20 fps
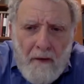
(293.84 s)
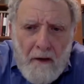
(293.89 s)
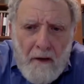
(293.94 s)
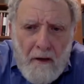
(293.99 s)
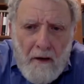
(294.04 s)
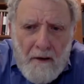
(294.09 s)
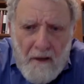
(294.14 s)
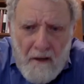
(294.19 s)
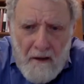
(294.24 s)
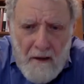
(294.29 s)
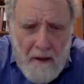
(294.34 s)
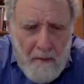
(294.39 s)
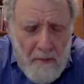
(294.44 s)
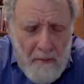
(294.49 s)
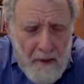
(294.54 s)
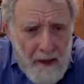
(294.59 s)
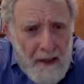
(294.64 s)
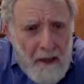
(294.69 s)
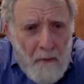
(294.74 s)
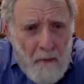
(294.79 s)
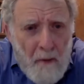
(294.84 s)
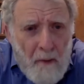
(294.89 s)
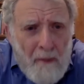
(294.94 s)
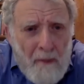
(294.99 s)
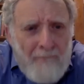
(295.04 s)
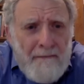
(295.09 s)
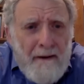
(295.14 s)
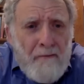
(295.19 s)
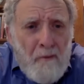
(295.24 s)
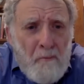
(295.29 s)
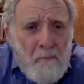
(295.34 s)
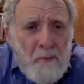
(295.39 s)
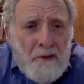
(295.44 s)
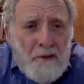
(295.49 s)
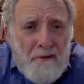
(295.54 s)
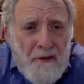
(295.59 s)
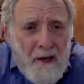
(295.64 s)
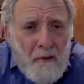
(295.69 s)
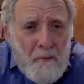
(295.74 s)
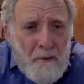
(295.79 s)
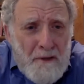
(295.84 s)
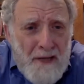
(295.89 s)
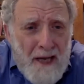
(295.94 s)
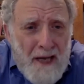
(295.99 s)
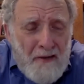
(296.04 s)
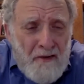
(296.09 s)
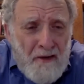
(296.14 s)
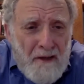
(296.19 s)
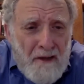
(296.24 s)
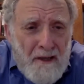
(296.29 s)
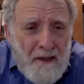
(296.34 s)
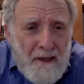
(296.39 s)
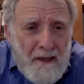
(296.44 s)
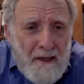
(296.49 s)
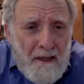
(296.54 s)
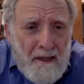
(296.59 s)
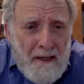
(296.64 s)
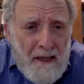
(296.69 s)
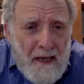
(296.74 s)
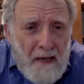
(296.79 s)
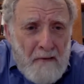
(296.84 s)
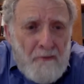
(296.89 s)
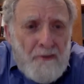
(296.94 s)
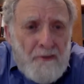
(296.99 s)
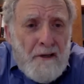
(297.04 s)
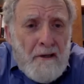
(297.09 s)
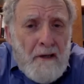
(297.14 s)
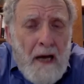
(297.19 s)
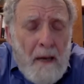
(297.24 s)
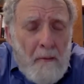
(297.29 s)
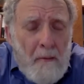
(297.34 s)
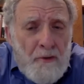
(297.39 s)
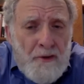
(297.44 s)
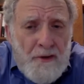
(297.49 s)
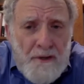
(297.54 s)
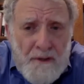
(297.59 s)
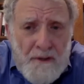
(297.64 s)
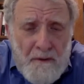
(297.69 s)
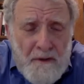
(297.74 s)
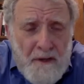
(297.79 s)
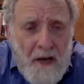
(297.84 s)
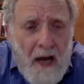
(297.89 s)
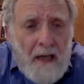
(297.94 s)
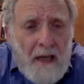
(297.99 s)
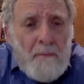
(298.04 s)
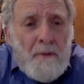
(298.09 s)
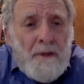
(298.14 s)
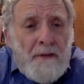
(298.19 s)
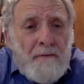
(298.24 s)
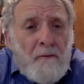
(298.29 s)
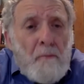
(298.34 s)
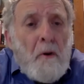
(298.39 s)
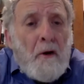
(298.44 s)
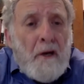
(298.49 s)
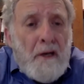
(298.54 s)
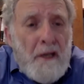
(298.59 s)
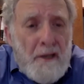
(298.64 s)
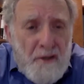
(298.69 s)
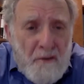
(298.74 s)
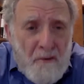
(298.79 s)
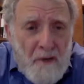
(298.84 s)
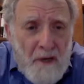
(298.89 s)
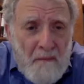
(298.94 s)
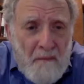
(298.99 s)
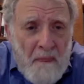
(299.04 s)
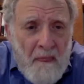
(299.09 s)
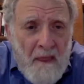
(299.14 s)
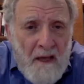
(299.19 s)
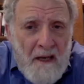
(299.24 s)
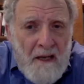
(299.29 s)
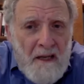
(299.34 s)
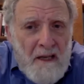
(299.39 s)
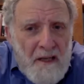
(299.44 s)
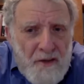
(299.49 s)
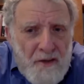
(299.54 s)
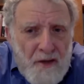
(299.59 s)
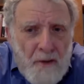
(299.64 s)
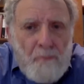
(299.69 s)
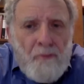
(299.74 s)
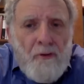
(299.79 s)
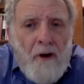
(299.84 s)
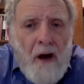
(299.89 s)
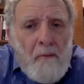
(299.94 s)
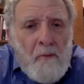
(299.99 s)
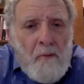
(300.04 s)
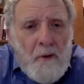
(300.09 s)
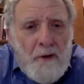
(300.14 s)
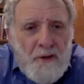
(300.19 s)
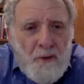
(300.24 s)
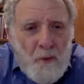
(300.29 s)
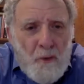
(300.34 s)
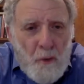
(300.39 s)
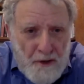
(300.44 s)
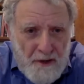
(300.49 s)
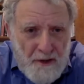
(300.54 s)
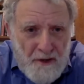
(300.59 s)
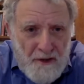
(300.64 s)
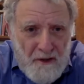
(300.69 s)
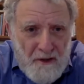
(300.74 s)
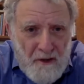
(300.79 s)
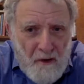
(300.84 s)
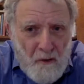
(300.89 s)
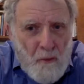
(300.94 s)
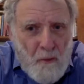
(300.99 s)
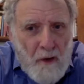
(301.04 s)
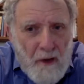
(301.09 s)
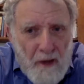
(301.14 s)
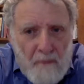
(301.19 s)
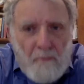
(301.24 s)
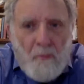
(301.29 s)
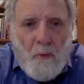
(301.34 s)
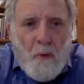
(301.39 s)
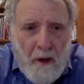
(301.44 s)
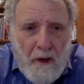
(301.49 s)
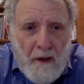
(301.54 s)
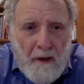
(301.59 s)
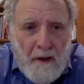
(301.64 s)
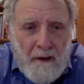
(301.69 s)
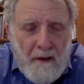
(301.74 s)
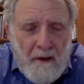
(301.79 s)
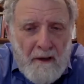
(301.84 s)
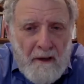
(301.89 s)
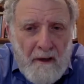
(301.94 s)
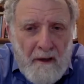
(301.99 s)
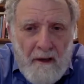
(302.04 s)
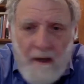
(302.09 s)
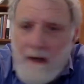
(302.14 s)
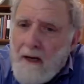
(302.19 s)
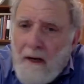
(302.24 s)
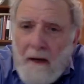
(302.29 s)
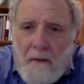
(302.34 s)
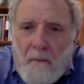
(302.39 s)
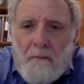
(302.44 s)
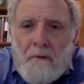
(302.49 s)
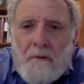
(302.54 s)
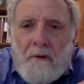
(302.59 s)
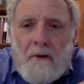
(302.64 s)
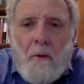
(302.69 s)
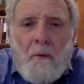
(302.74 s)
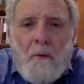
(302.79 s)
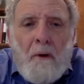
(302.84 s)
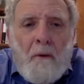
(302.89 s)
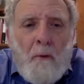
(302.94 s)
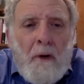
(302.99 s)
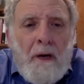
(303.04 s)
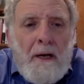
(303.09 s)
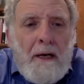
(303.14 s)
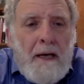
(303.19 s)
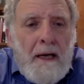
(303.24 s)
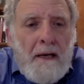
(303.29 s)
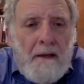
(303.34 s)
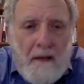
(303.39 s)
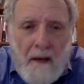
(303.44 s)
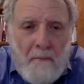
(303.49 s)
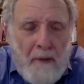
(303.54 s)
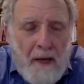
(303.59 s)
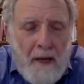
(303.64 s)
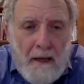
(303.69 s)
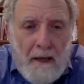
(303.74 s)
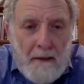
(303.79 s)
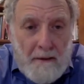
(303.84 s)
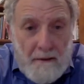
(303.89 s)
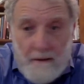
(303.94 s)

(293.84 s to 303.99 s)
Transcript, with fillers: gone to Columbia, one of my favorite books there was actually uh, Henry Steele Commager's Documents of American History. So, primary sources are really important. No, we didn't need somebody else,